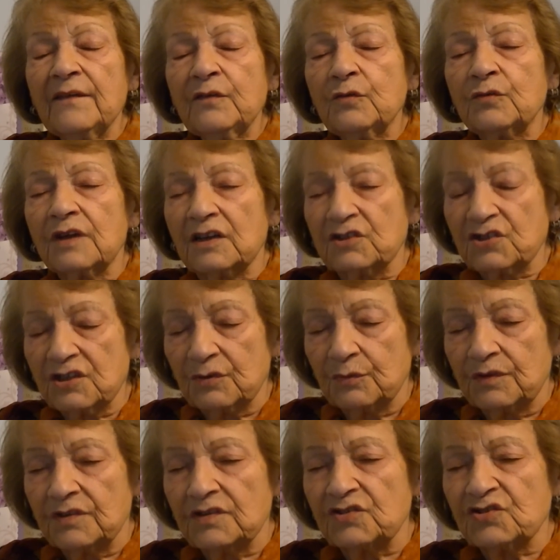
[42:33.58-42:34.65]
to Russia
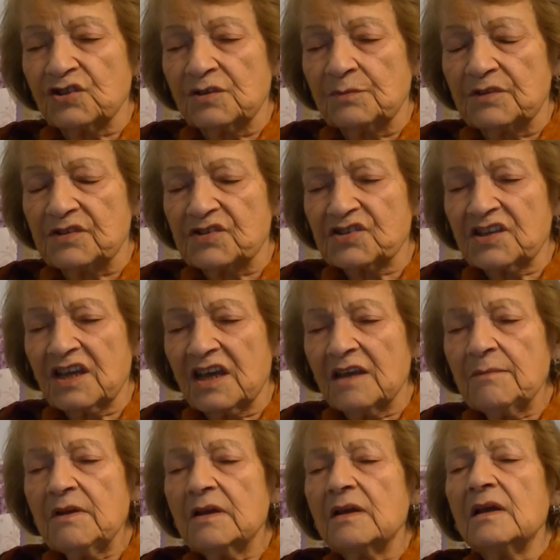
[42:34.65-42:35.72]
when the Germans
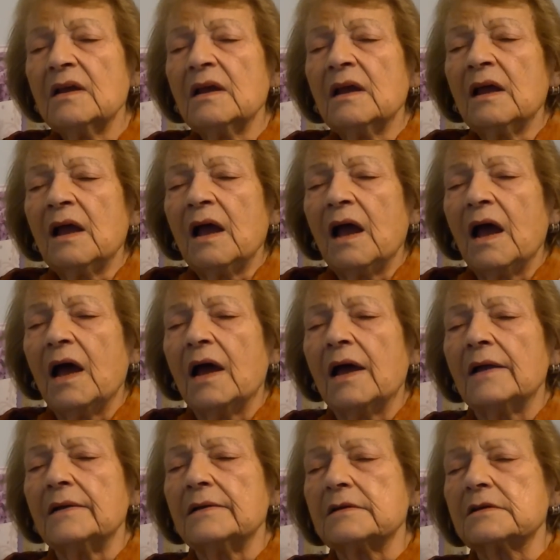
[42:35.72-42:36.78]
came,
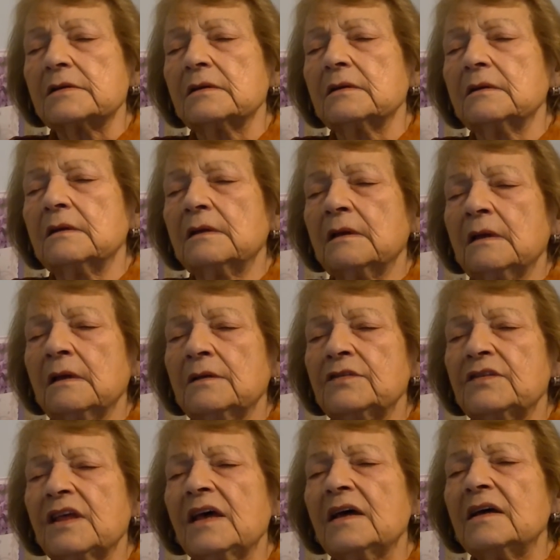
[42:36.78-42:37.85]
and
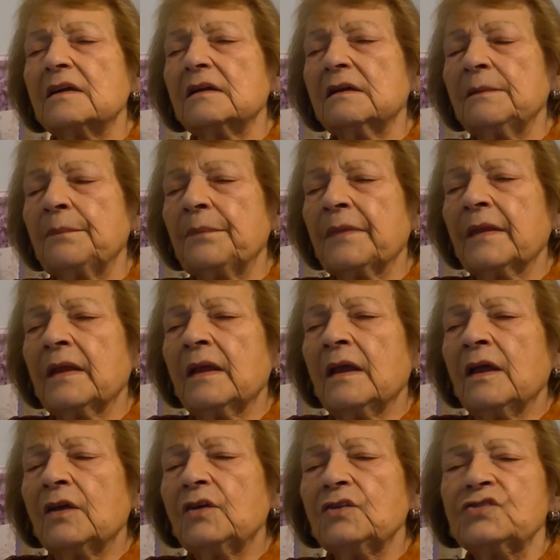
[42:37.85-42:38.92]
there
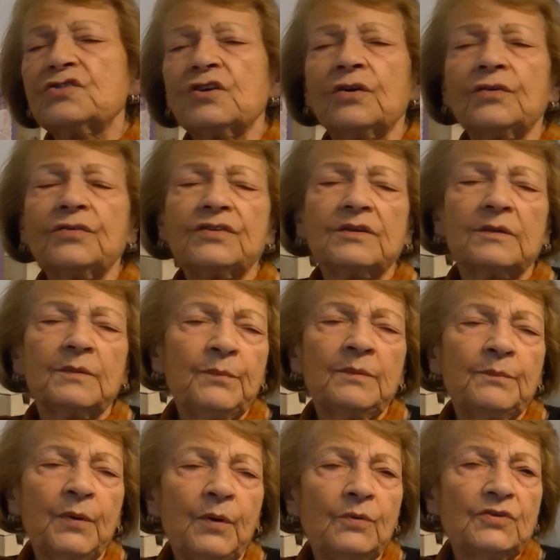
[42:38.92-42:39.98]
he joined the
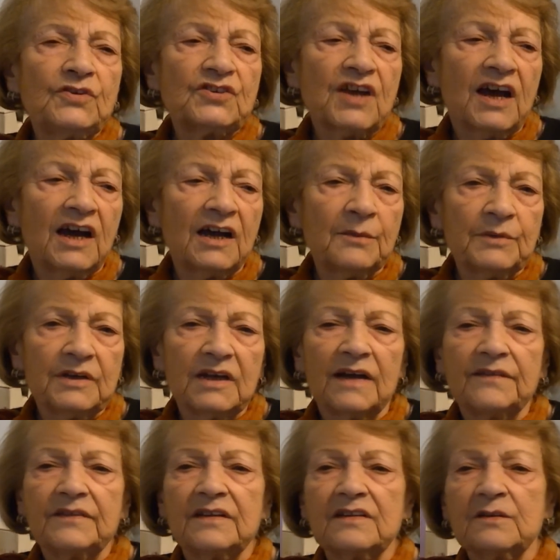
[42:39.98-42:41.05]
Polish army
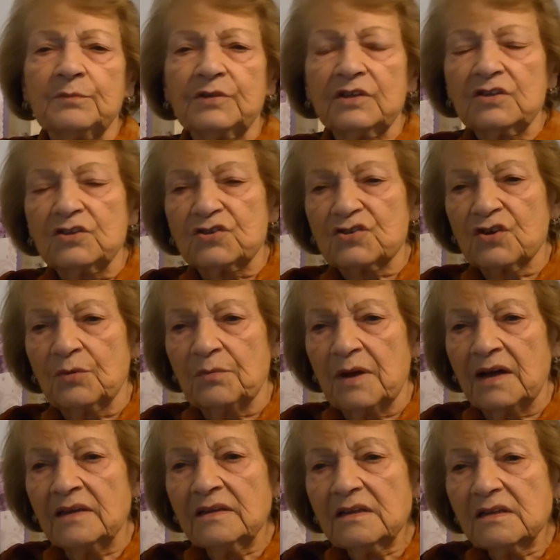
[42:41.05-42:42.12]
under the British
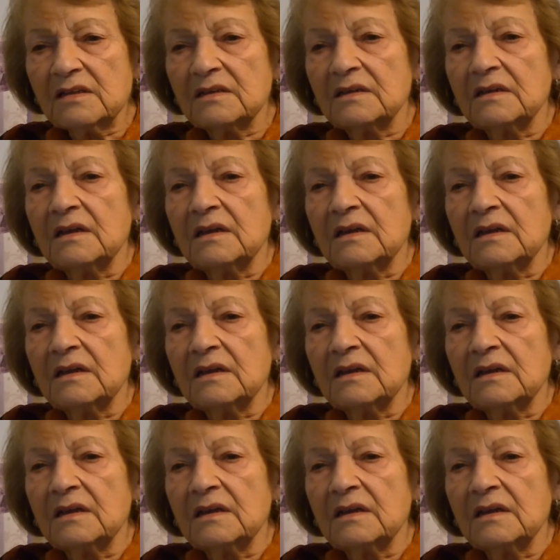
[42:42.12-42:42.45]
command.